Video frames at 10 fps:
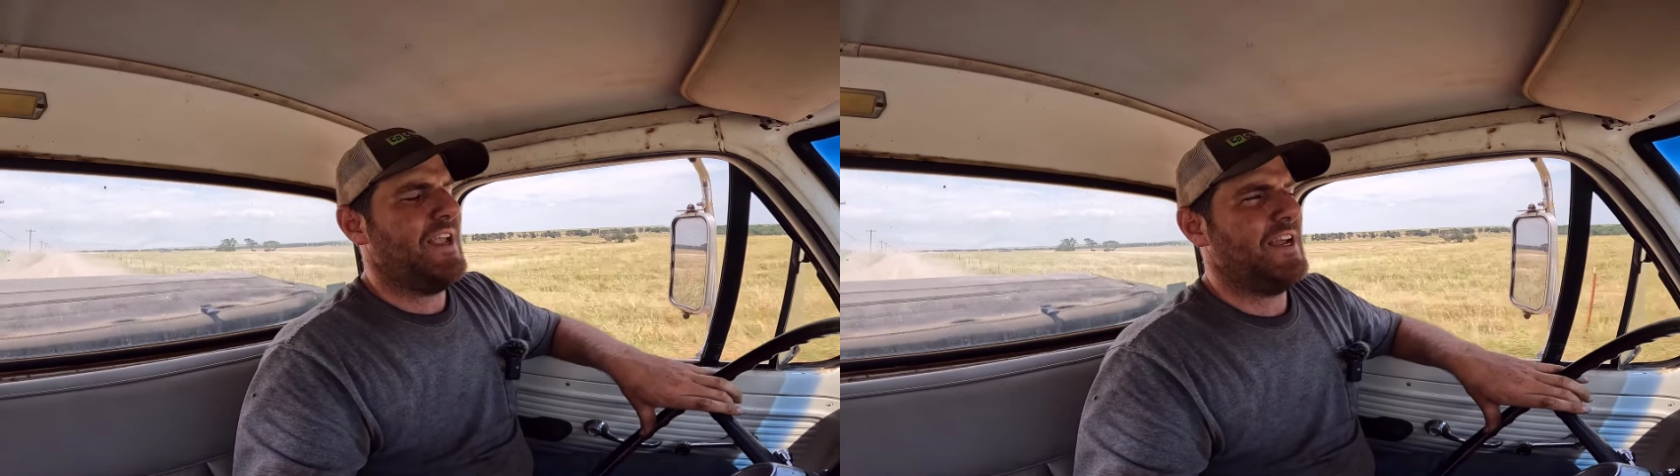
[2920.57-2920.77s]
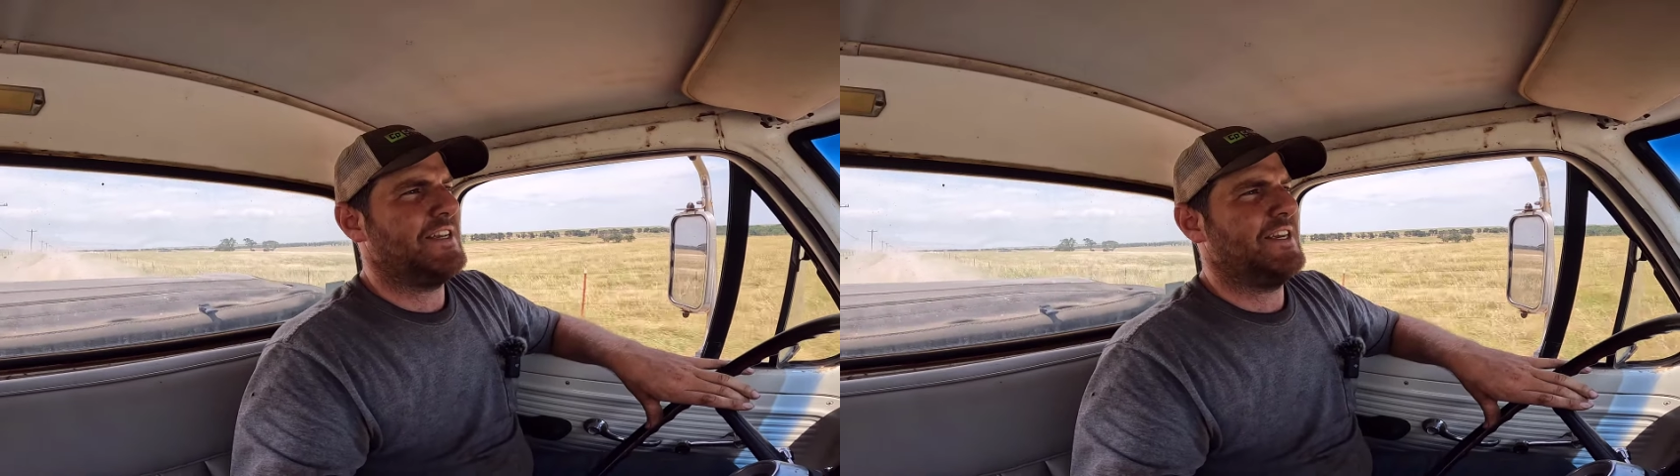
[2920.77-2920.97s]

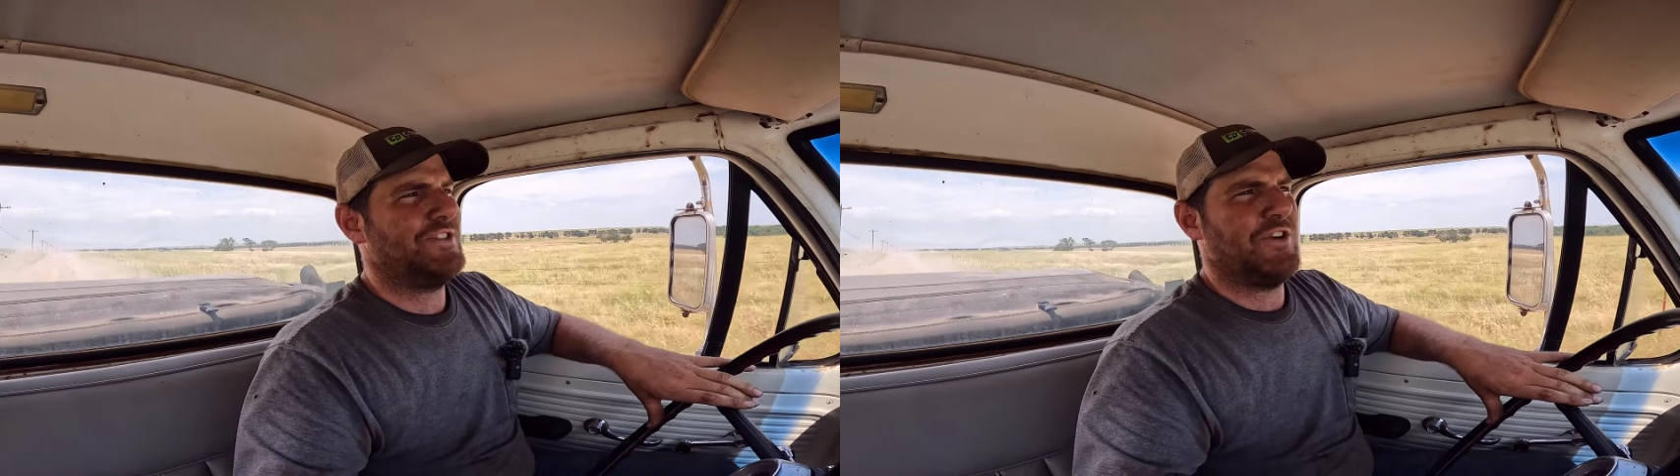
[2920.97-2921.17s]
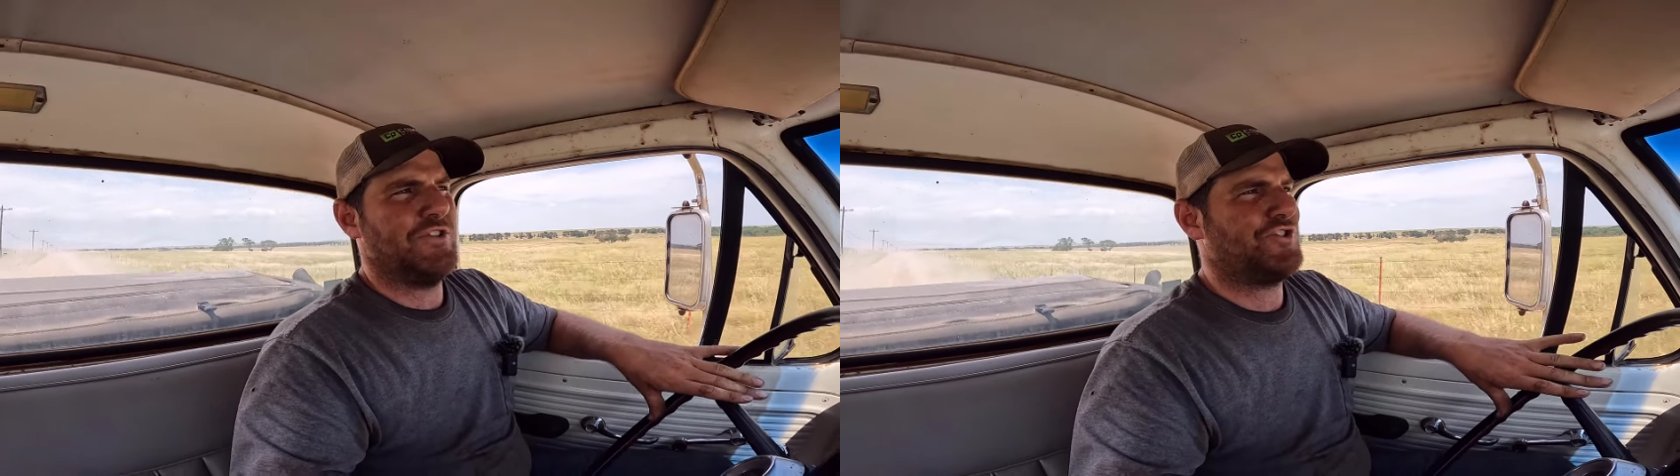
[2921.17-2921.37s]
and
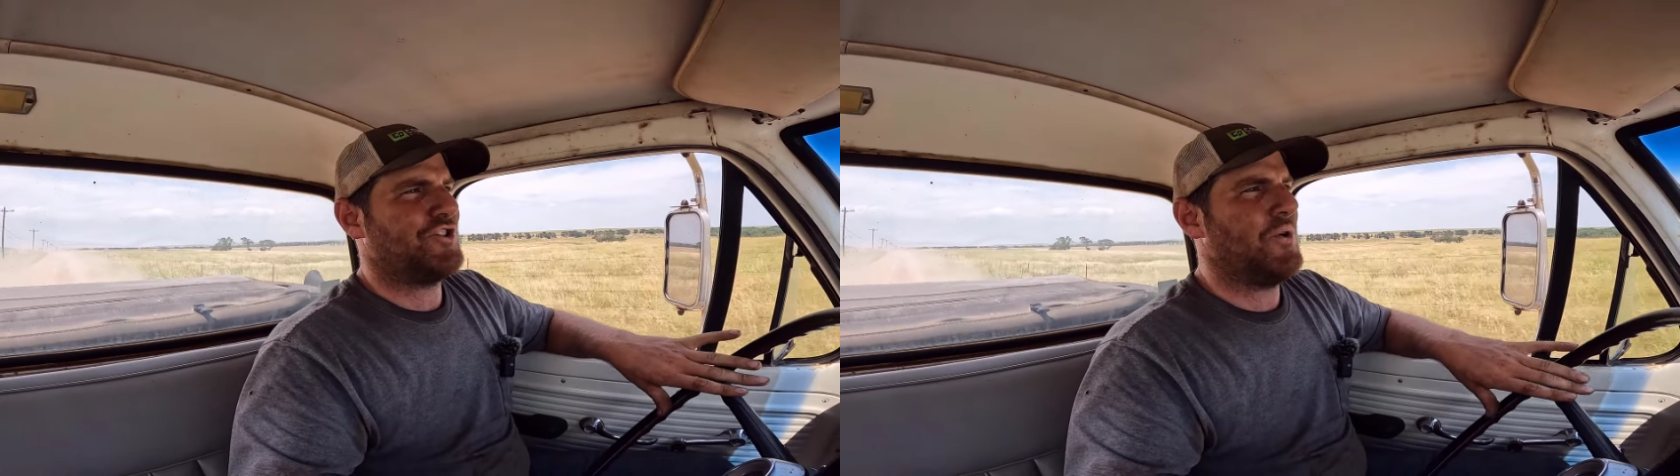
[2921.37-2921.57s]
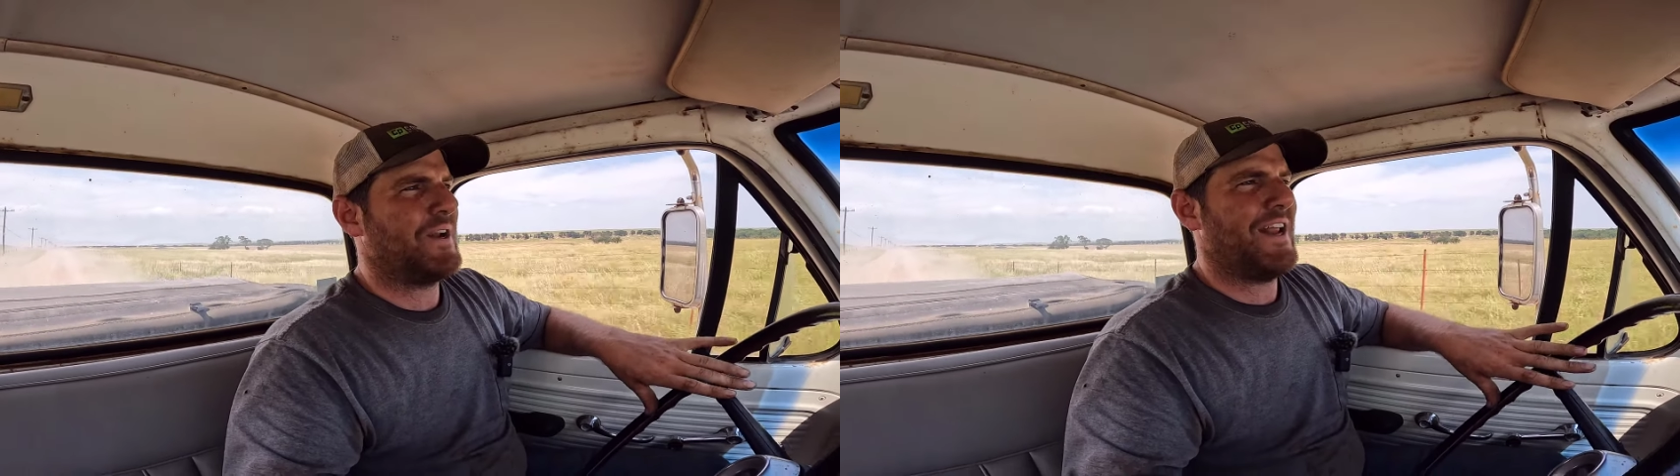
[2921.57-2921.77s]
it starts
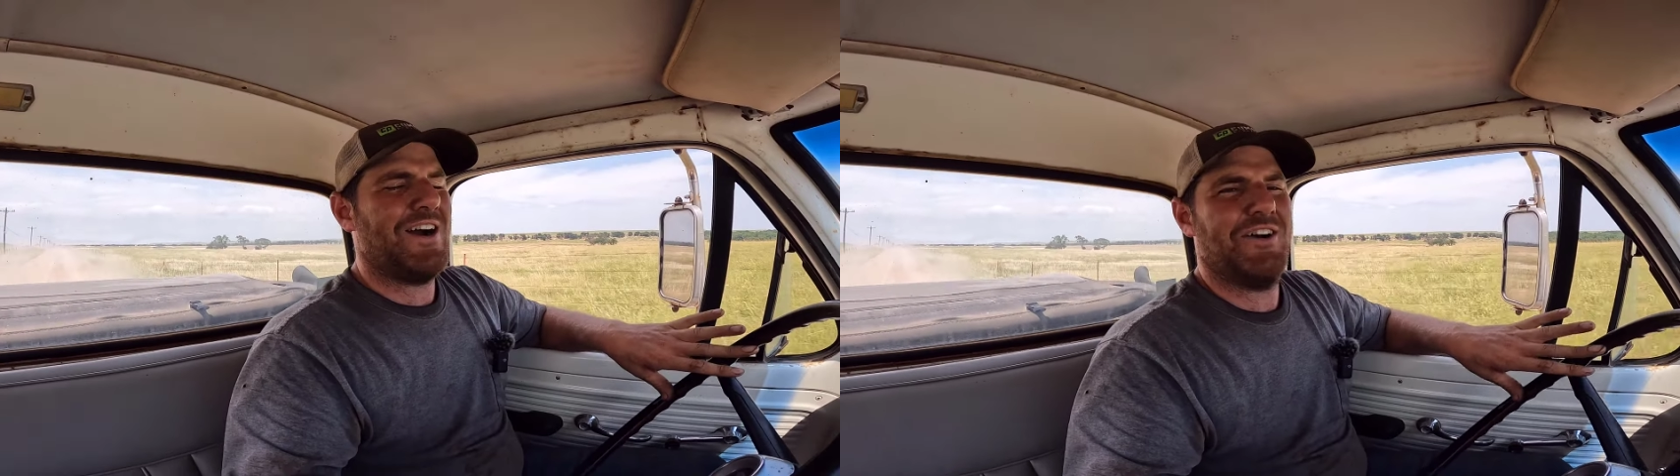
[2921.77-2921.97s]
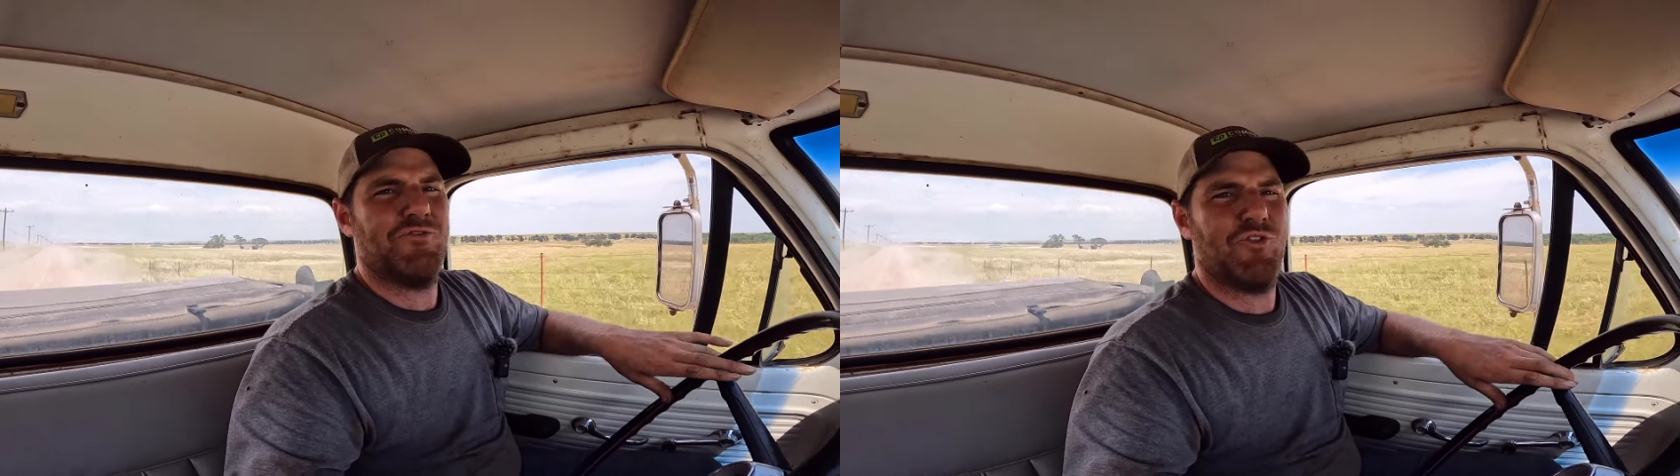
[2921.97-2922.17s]
choking
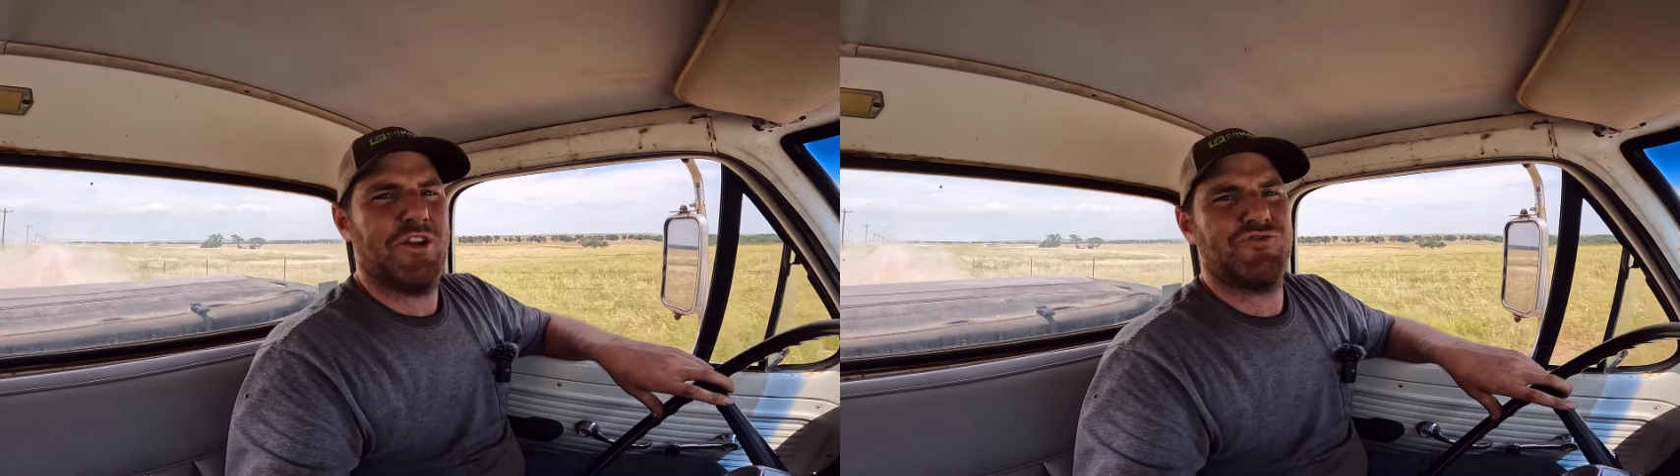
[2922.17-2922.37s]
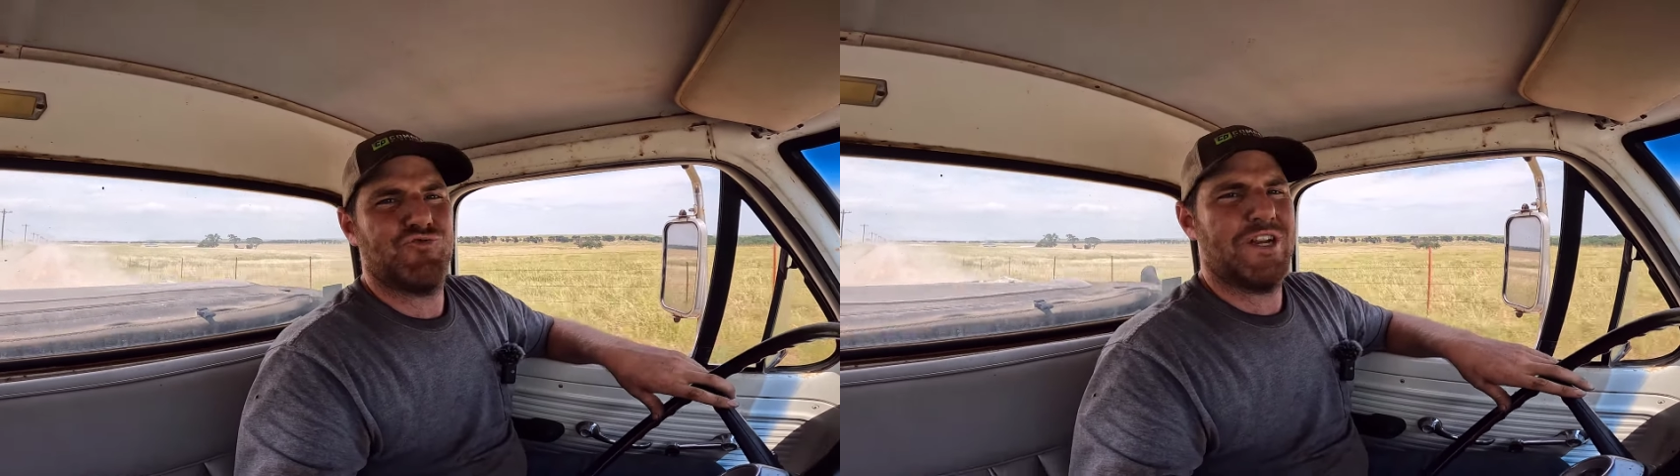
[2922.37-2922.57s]
out and runs